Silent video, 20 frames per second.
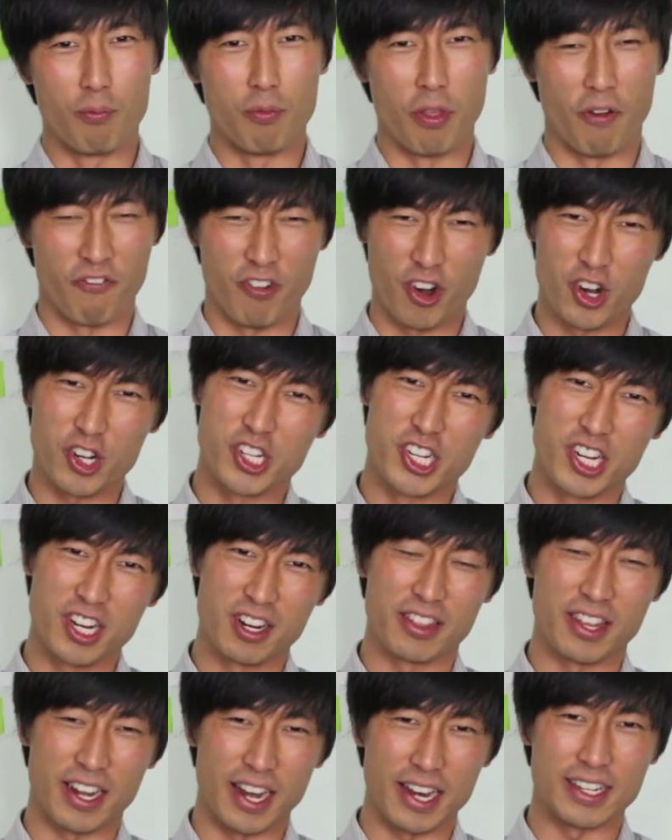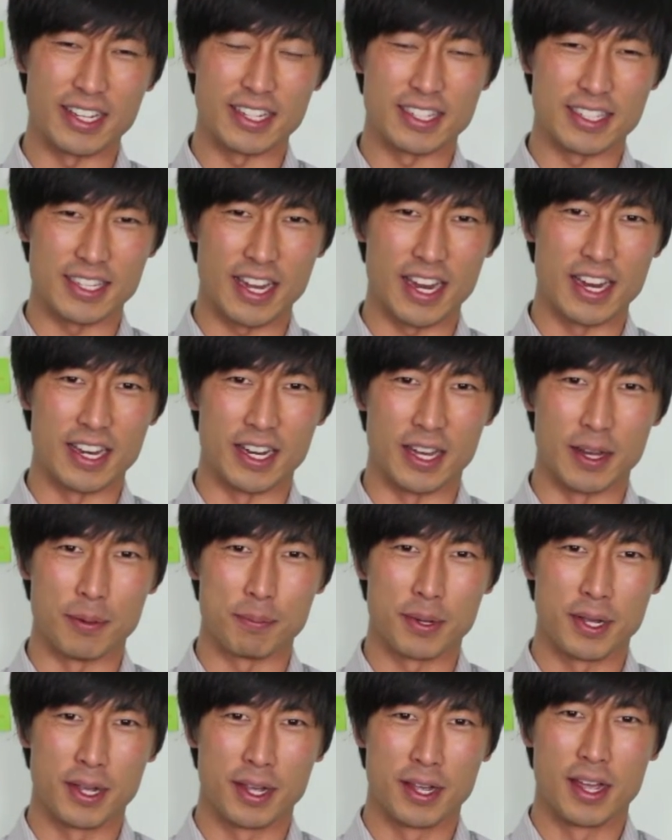The first year that I did stand
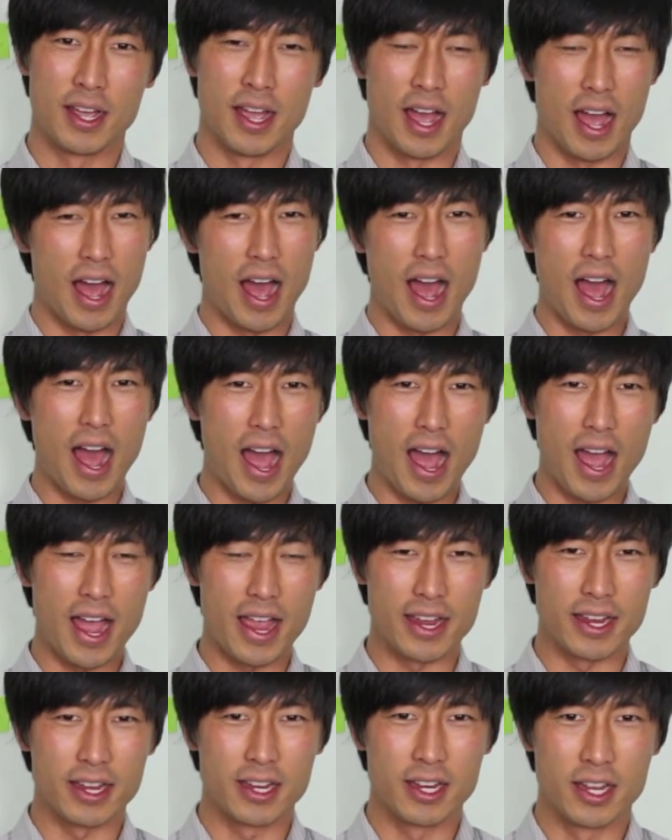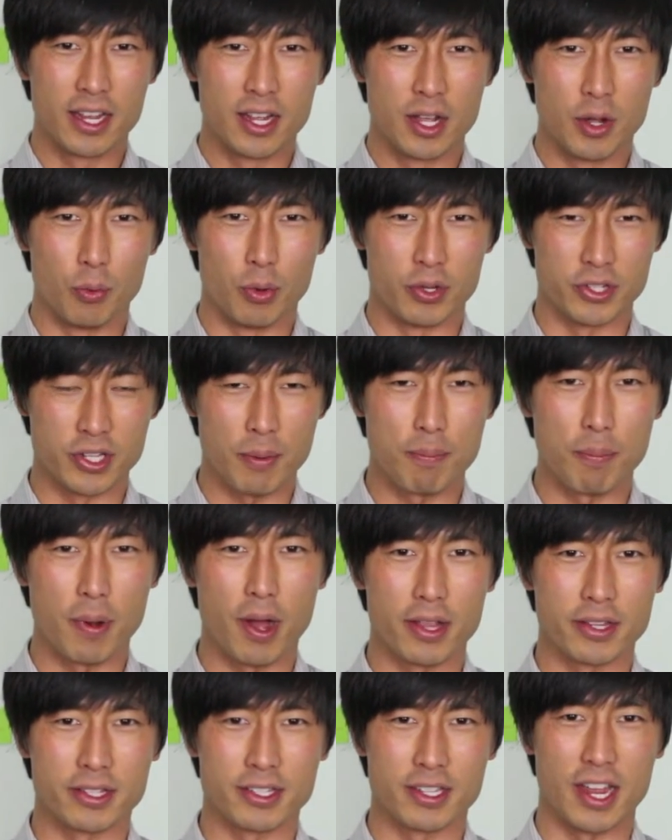up, I was up
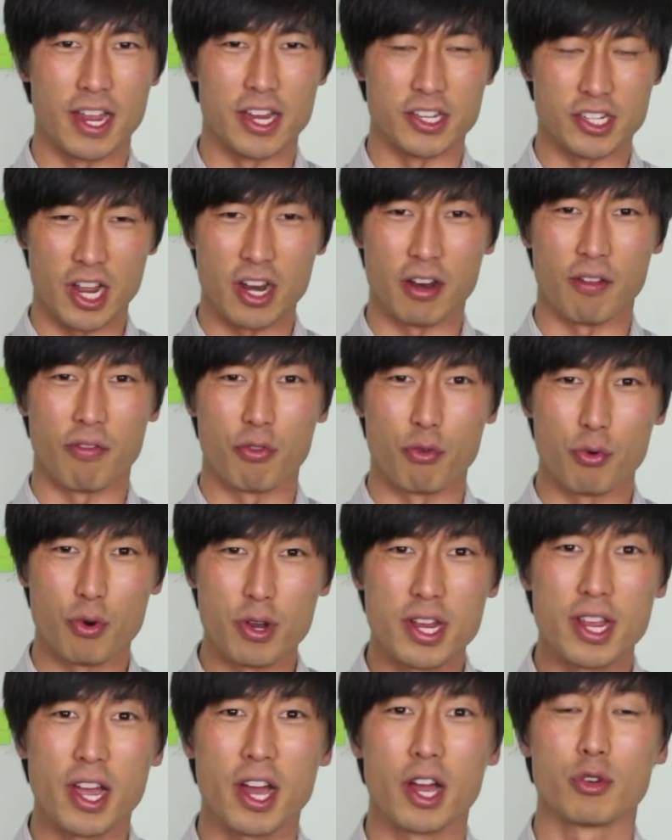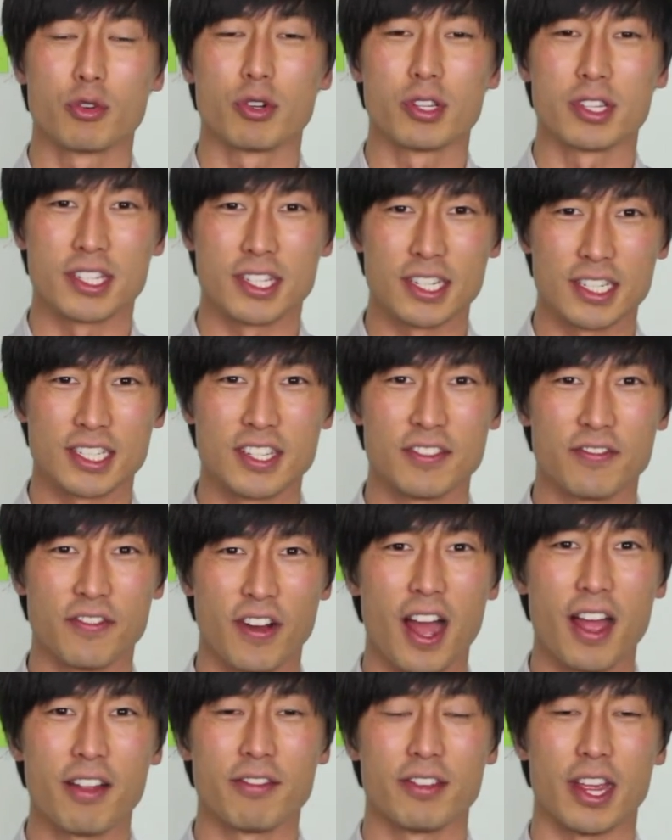on stage out of
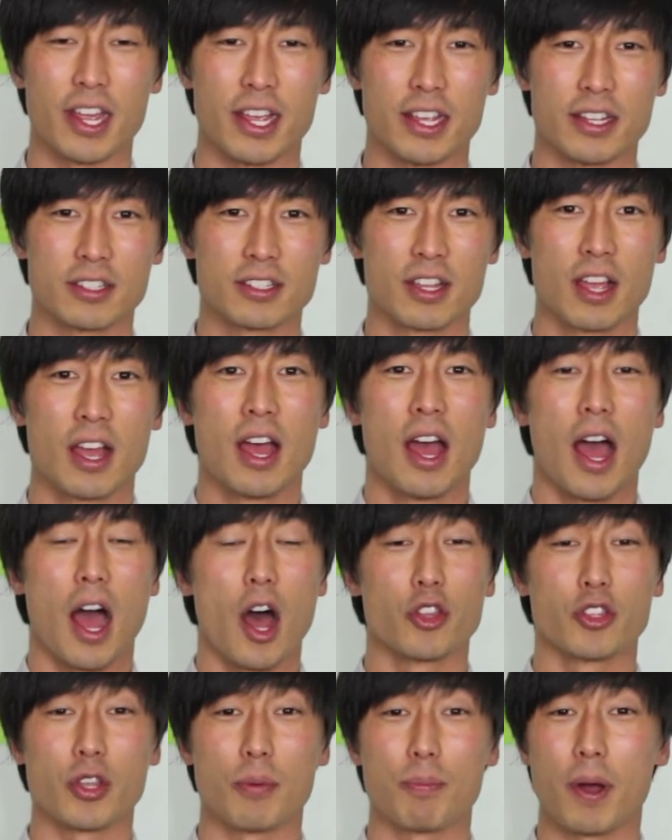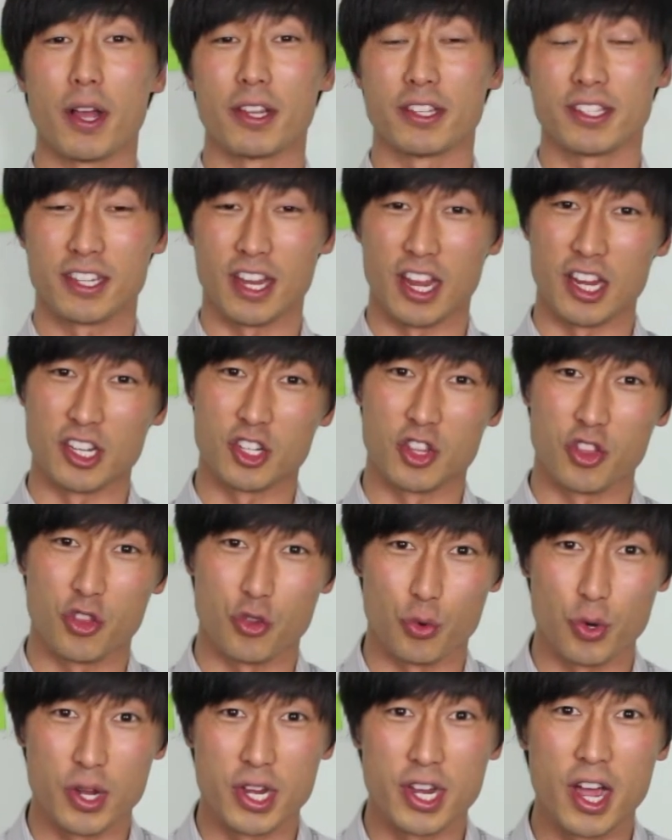365 days. Up on stage
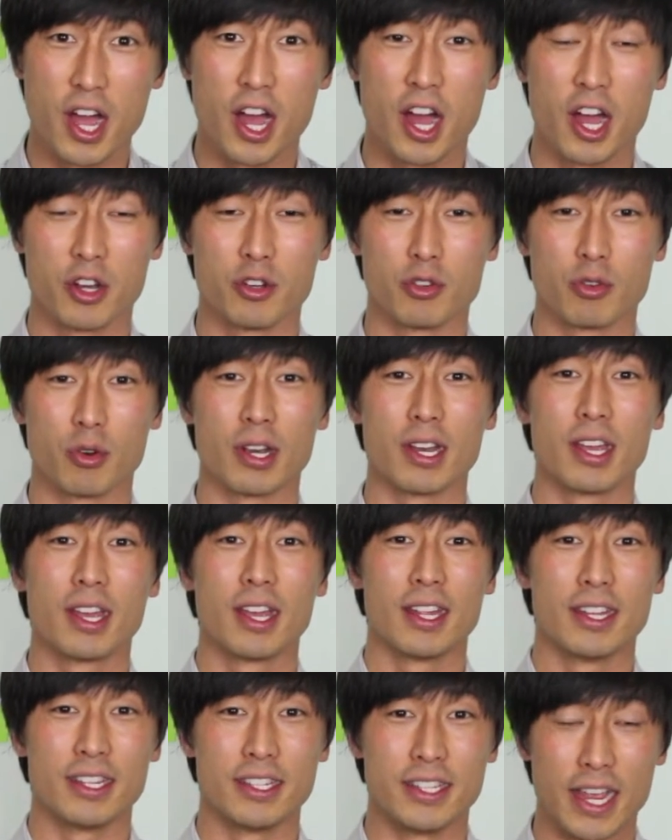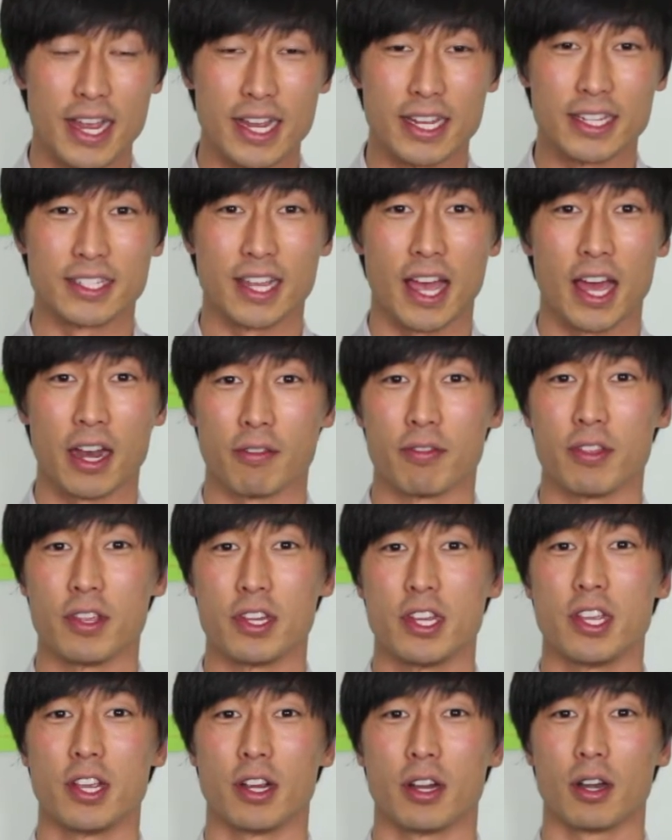300 days out of the
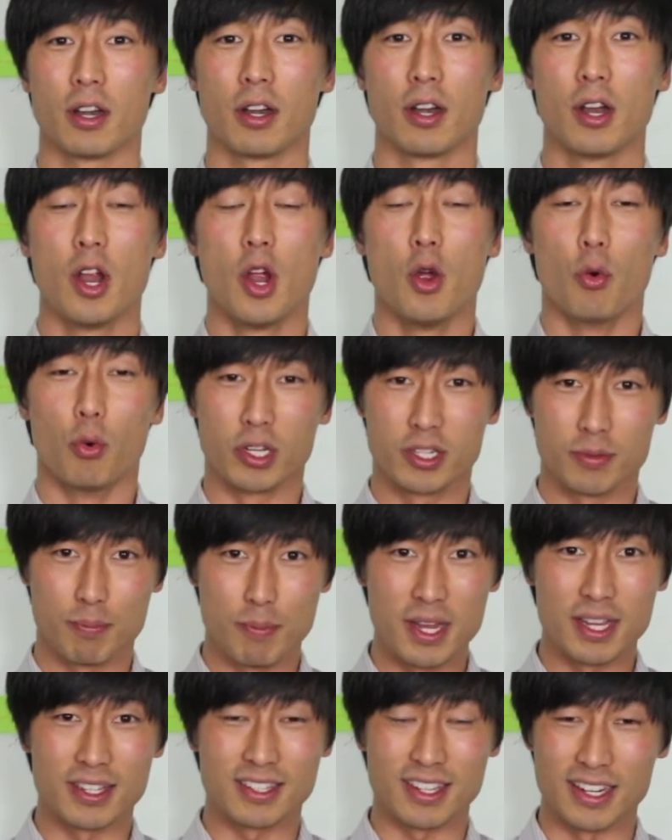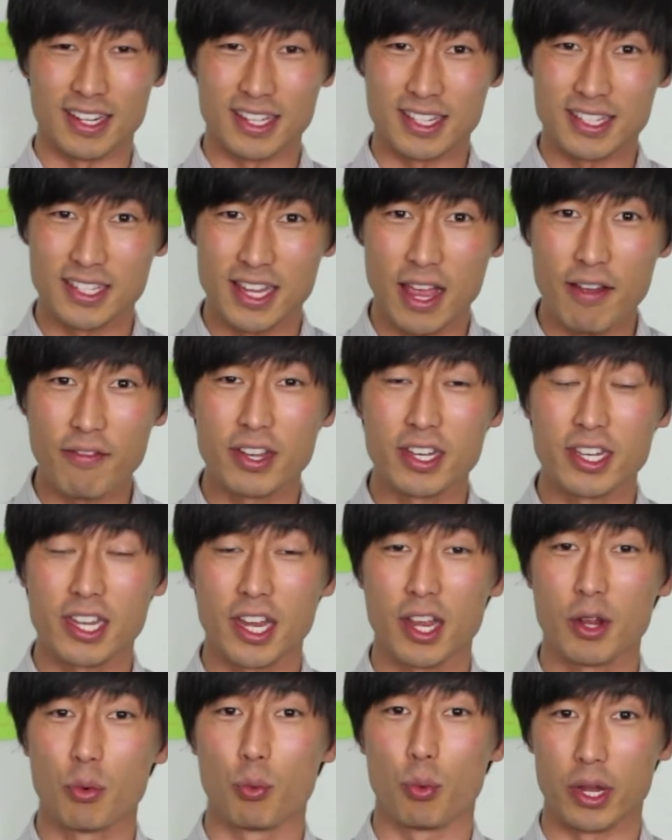year, which means in a seven
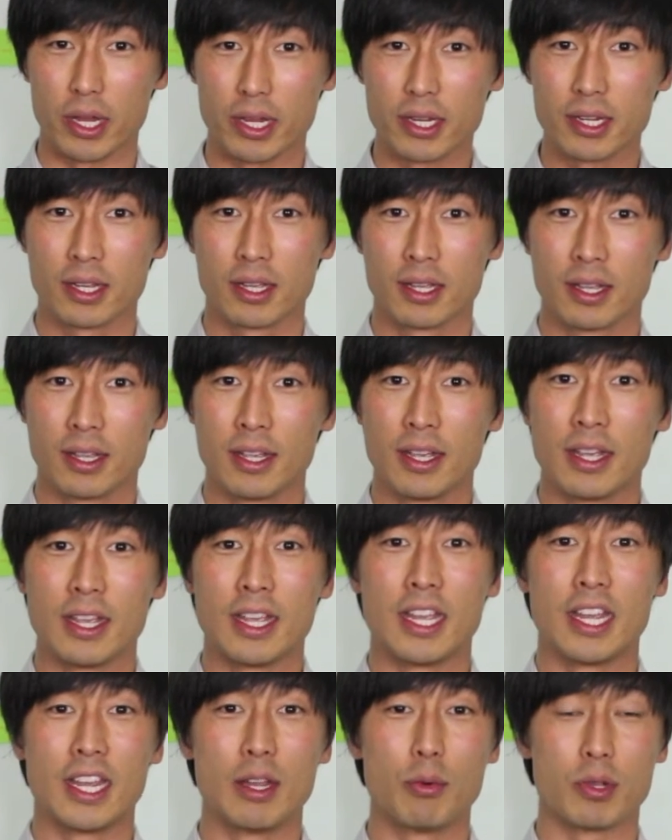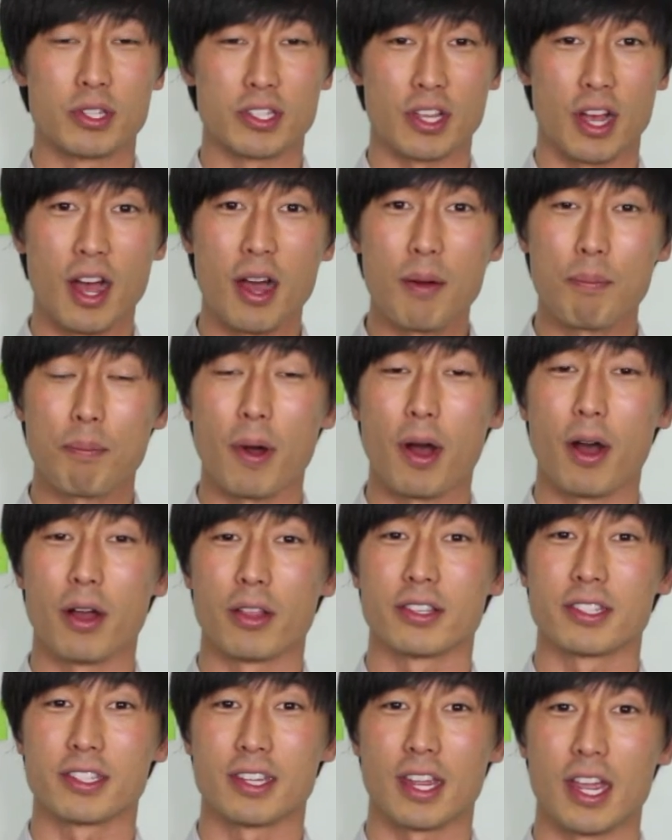day week, he was up
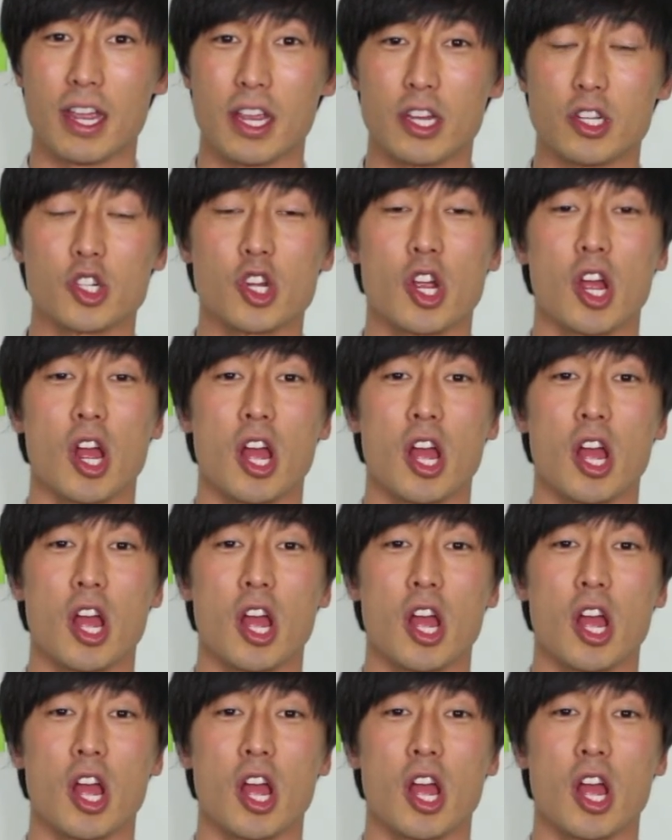on stage